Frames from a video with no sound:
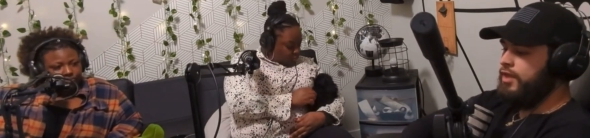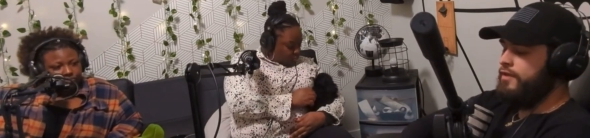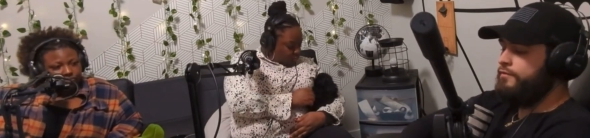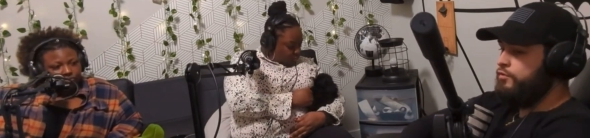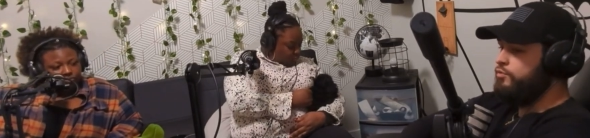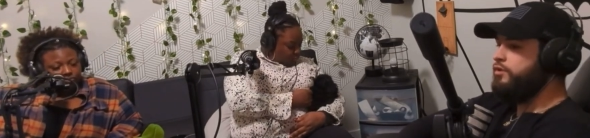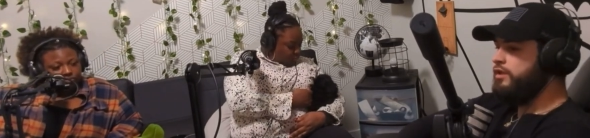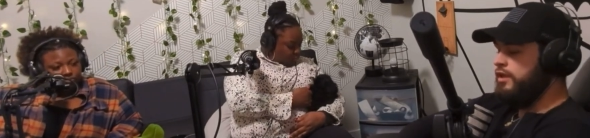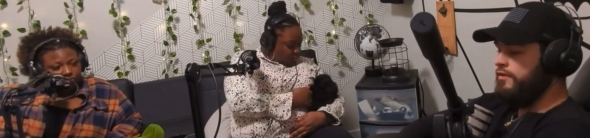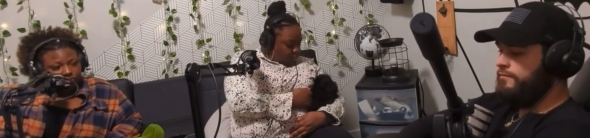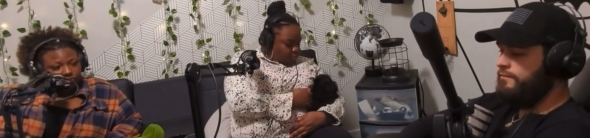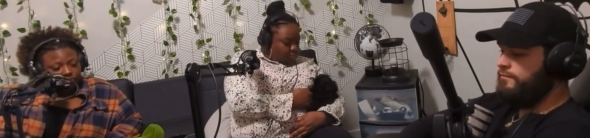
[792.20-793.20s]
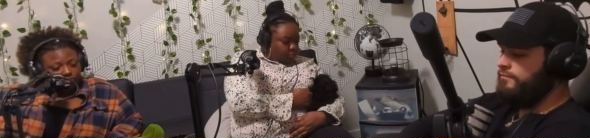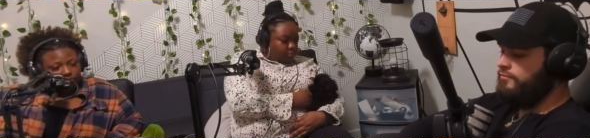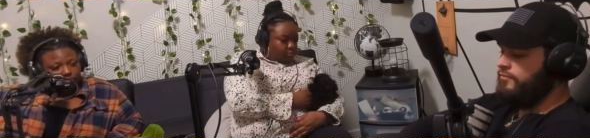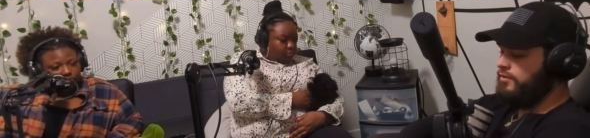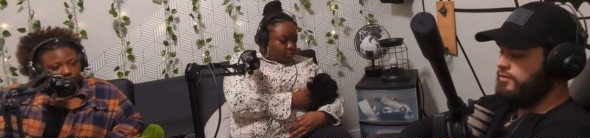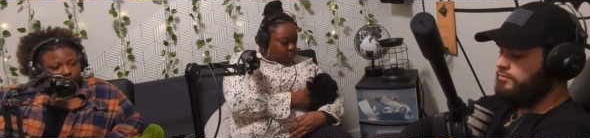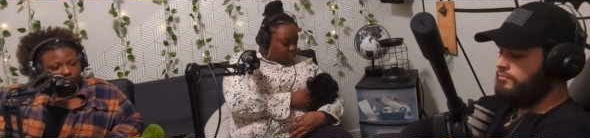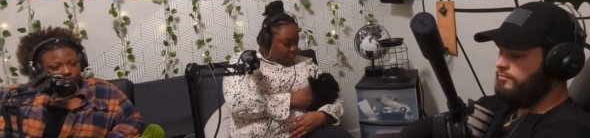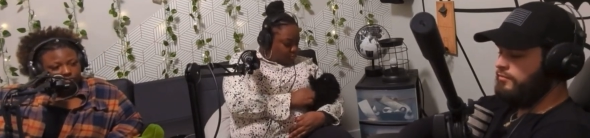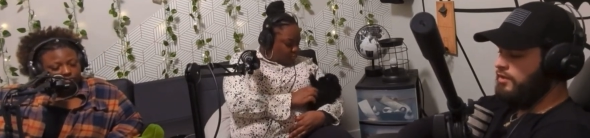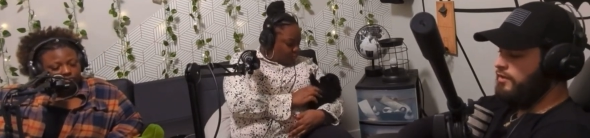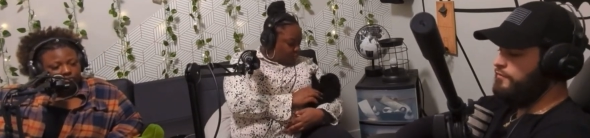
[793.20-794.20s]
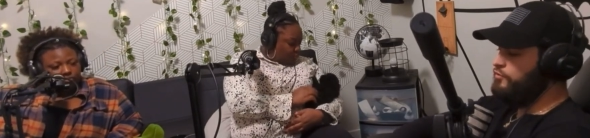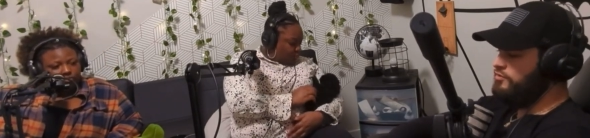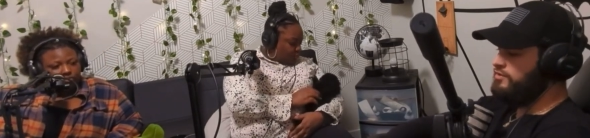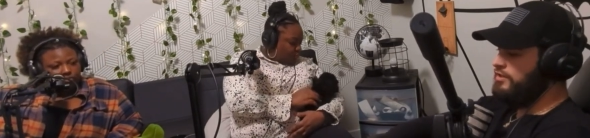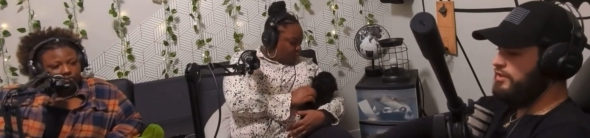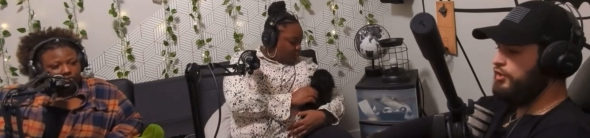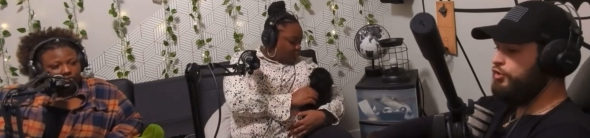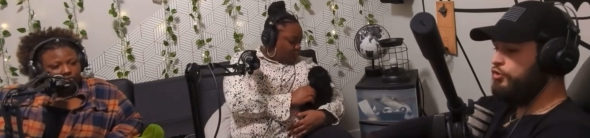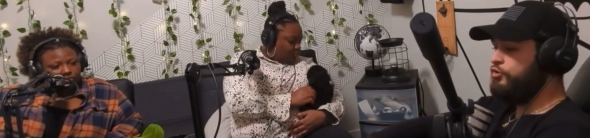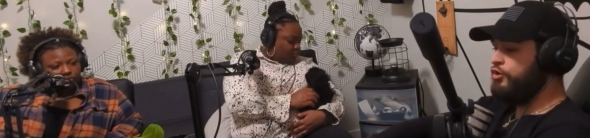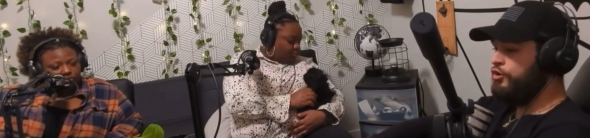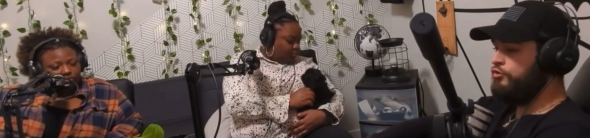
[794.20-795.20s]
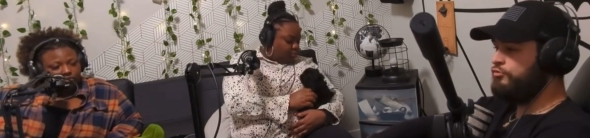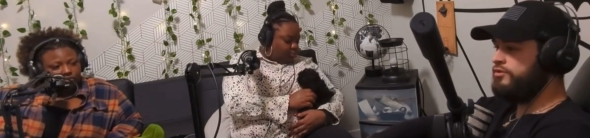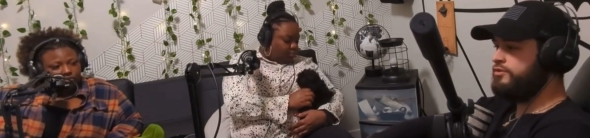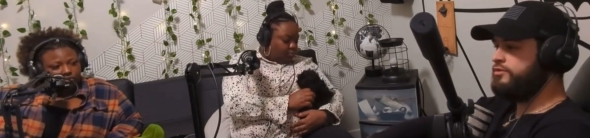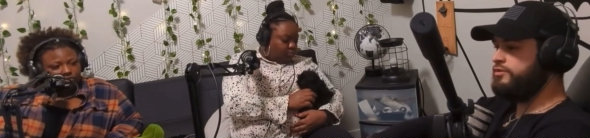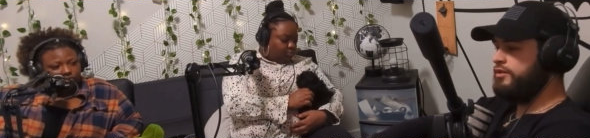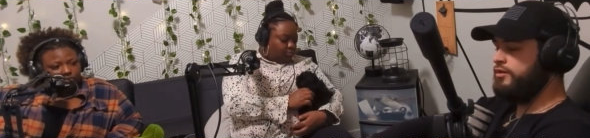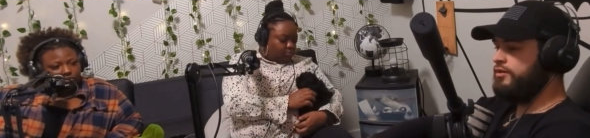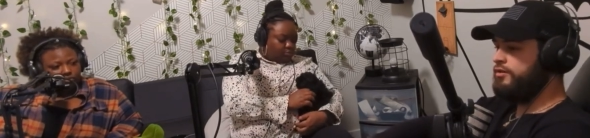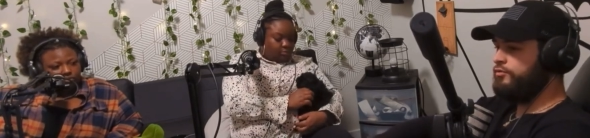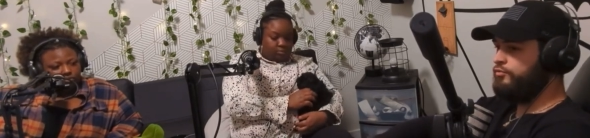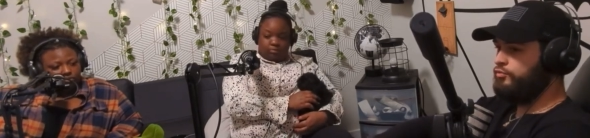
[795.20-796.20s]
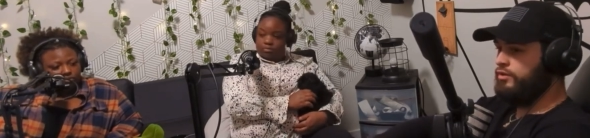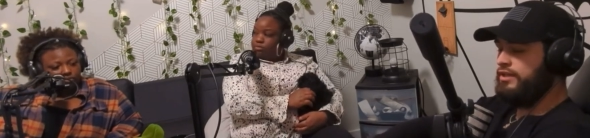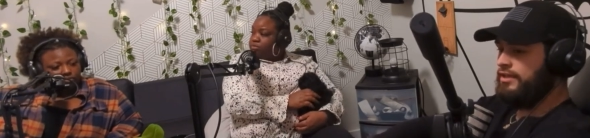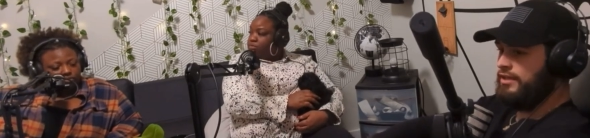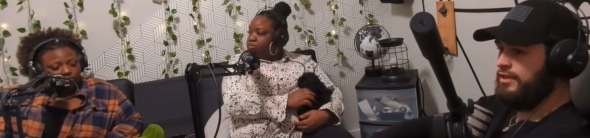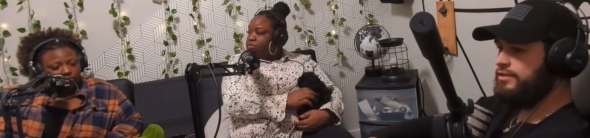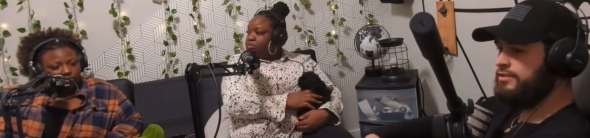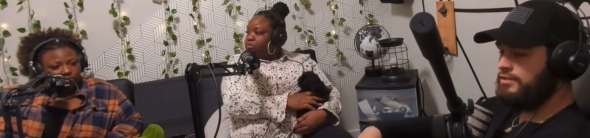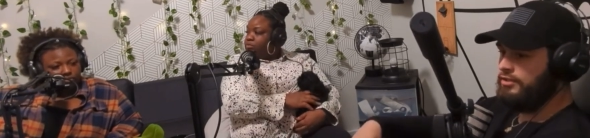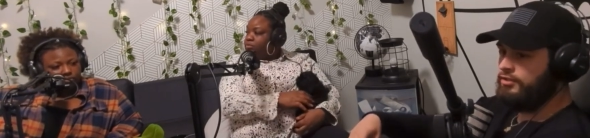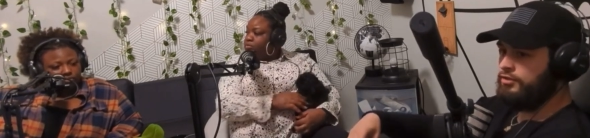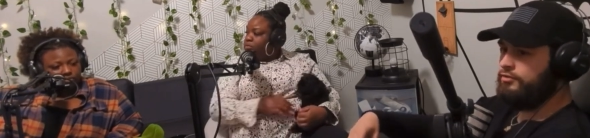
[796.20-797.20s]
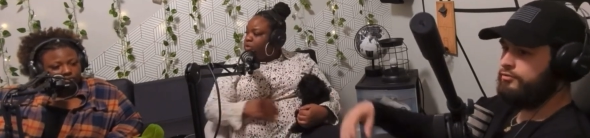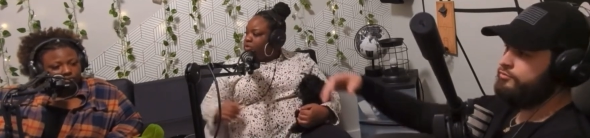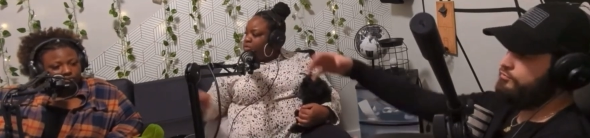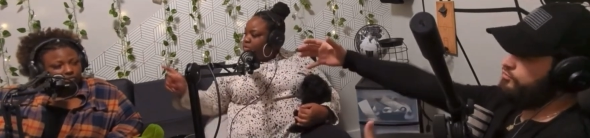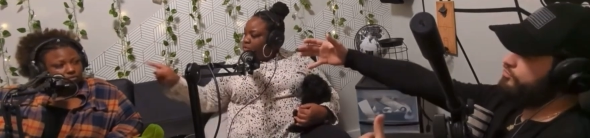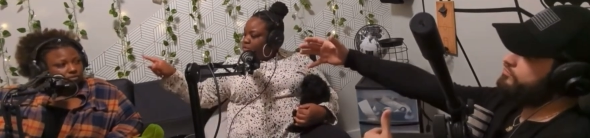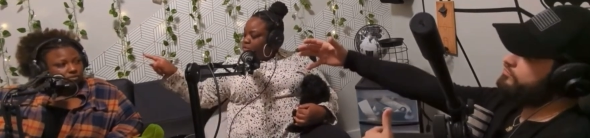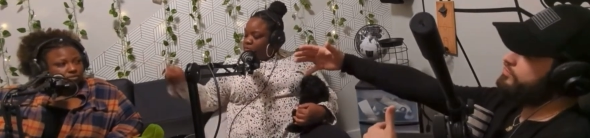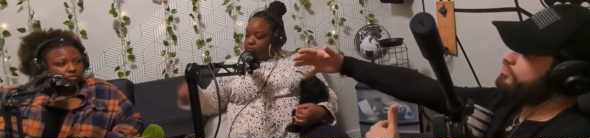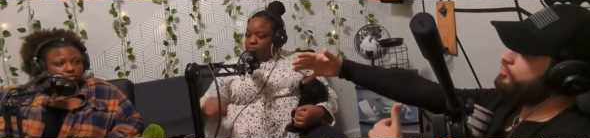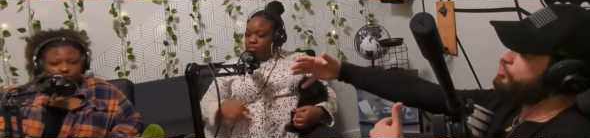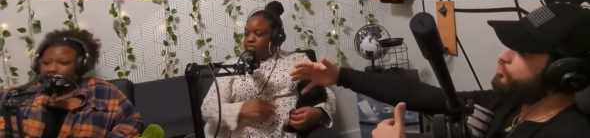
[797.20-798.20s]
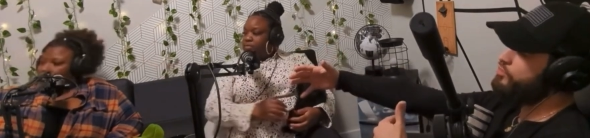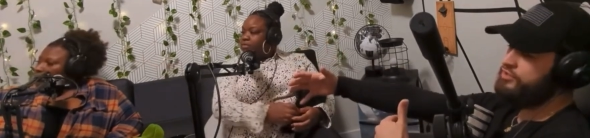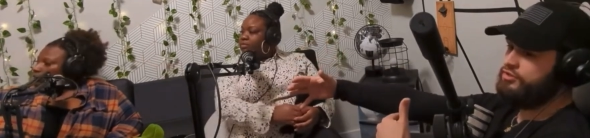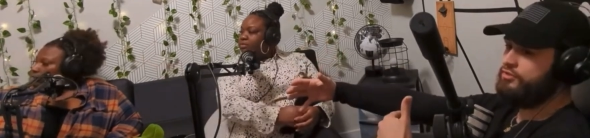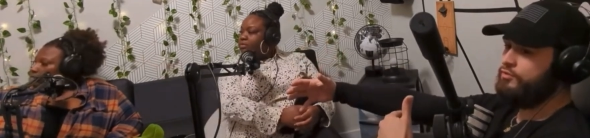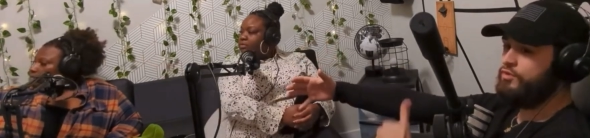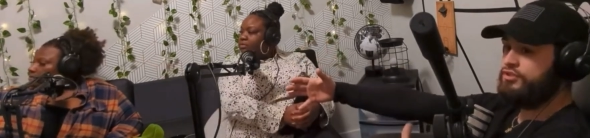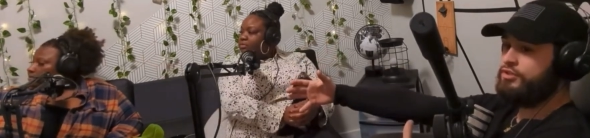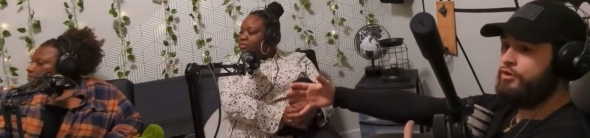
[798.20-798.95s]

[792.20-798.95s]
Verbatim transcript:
Speaker 1: if you really if if you see that your girl is uh really getting you know cool with your with your